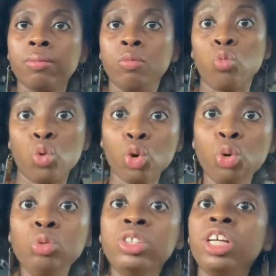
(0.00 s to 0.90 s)

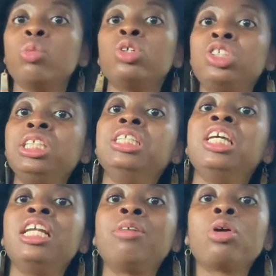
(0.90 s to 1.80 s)
Rue did what she
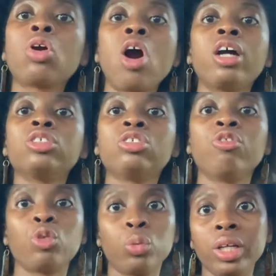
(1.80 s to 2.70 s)
did in regards to
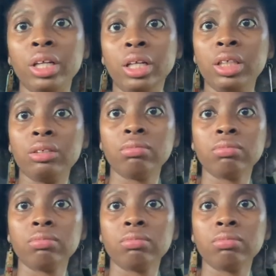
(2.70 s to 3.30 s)
Verena.